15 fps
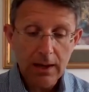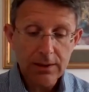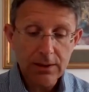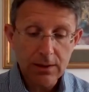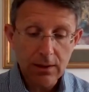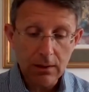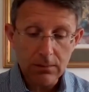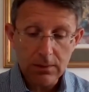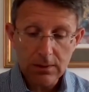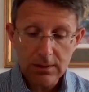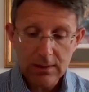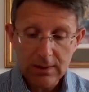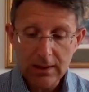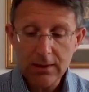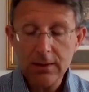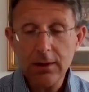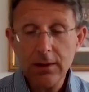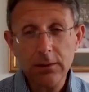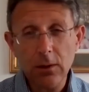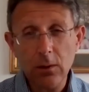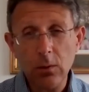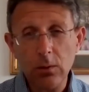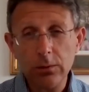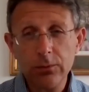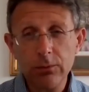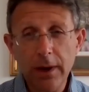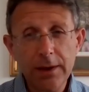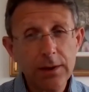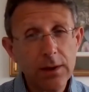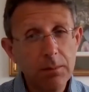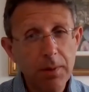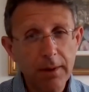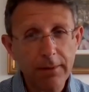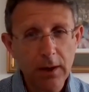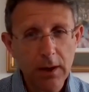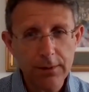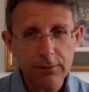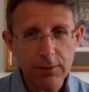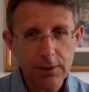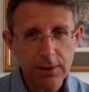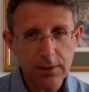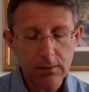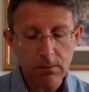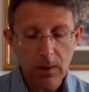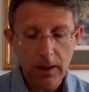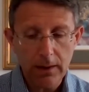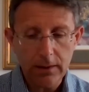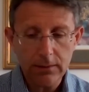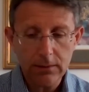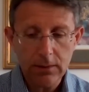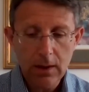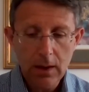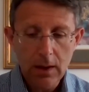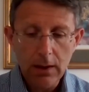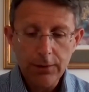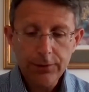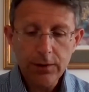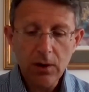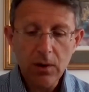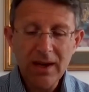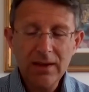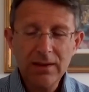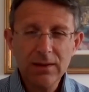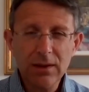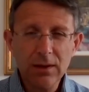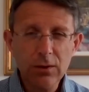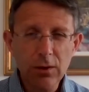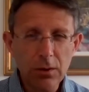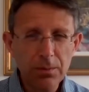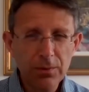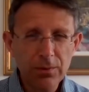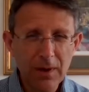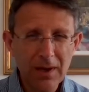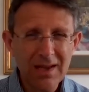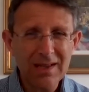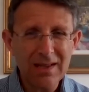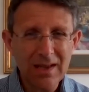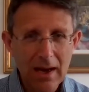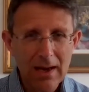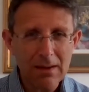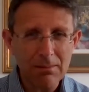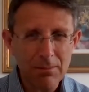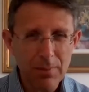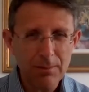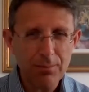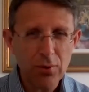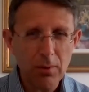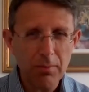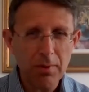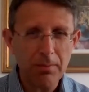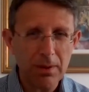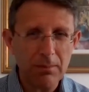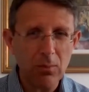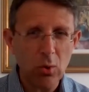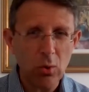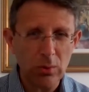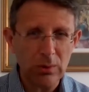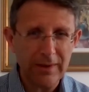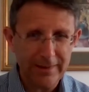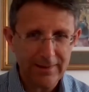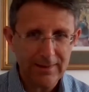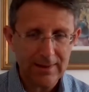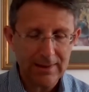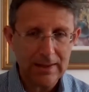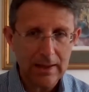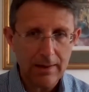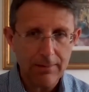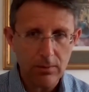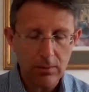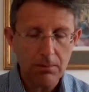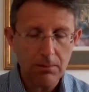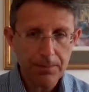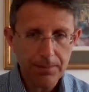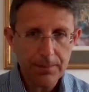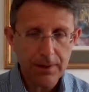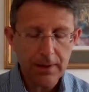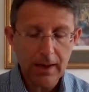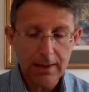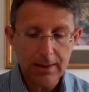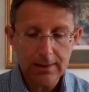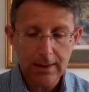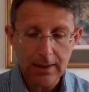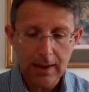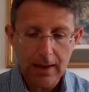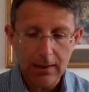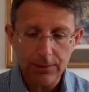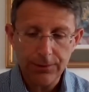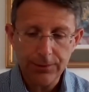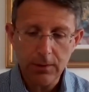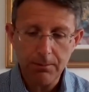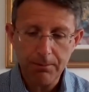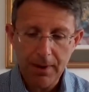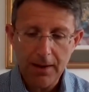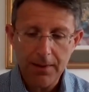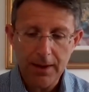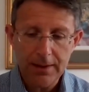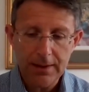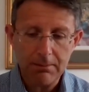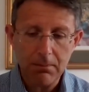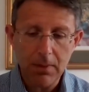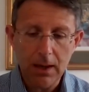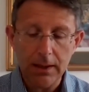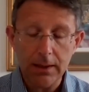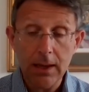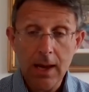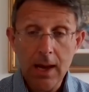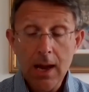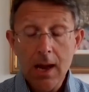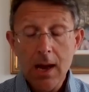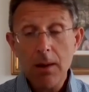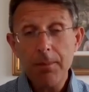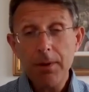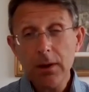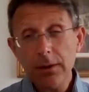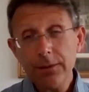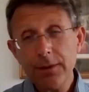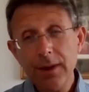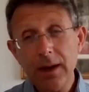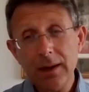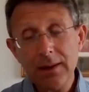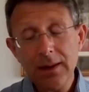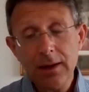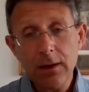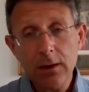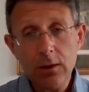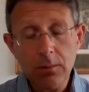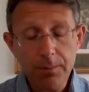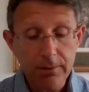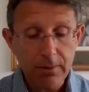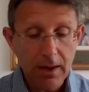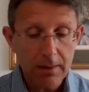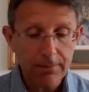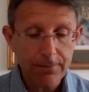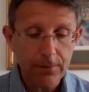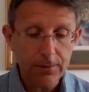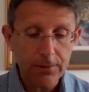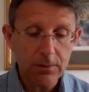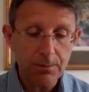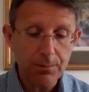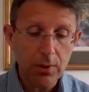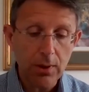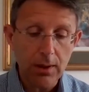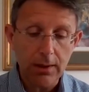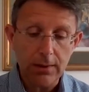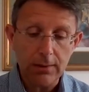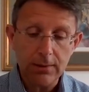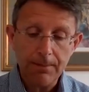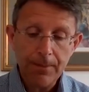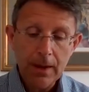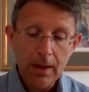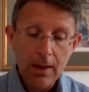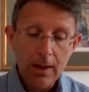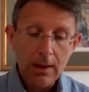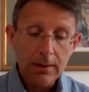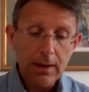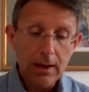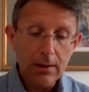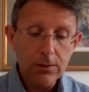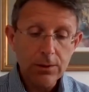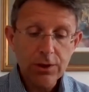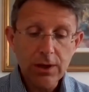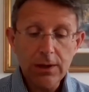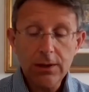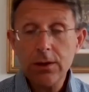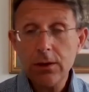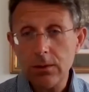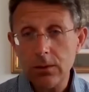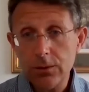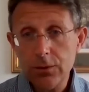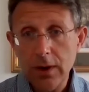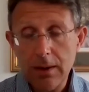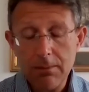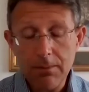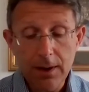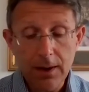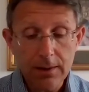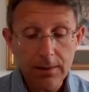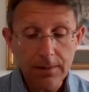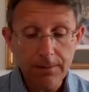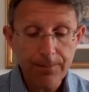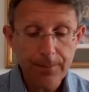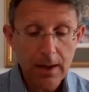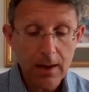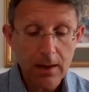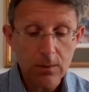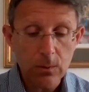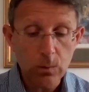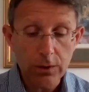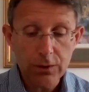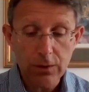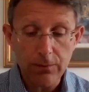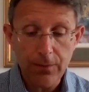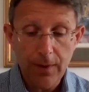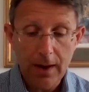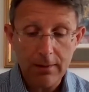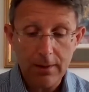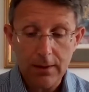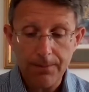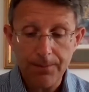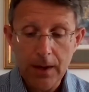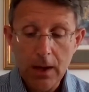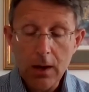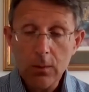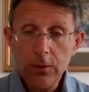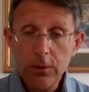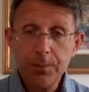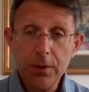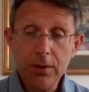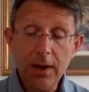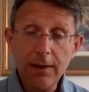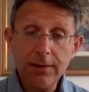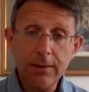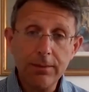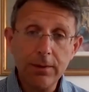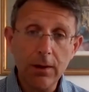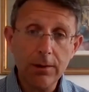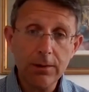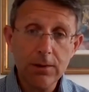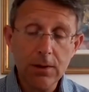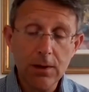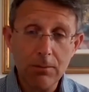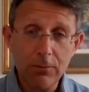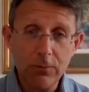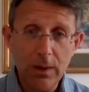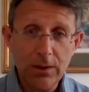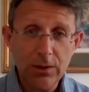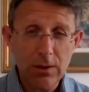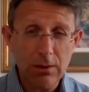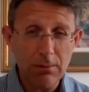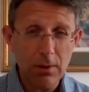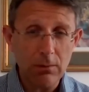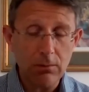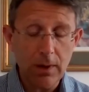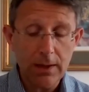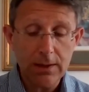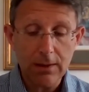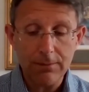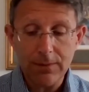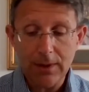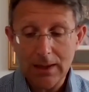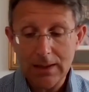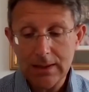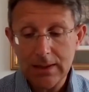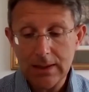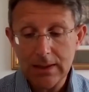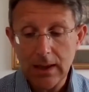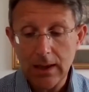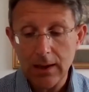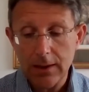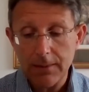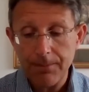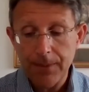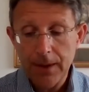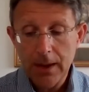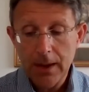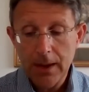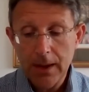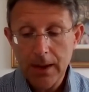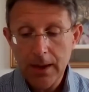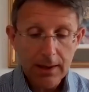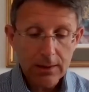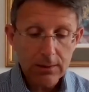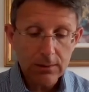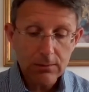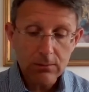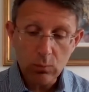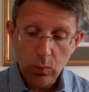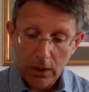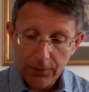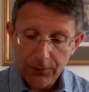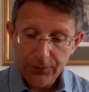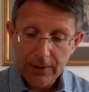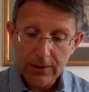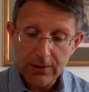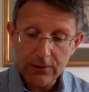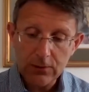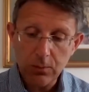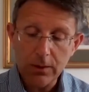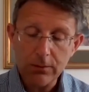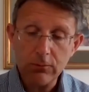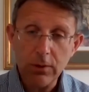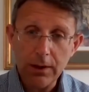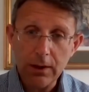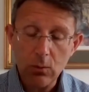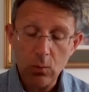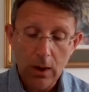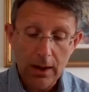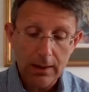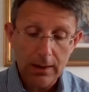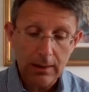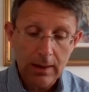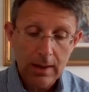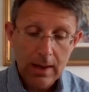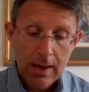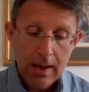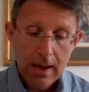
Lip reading: I don't think there's a horse rated above 100 in the race. So it's a Group 3 in name, but probably more listed level than anything else. So bear that in mind. And because of that, I think it could be ripe for a surprise. Now, She Do, trained by Roger Verry, was progressive last term, reached a rating of 99. And I could well see this one running well,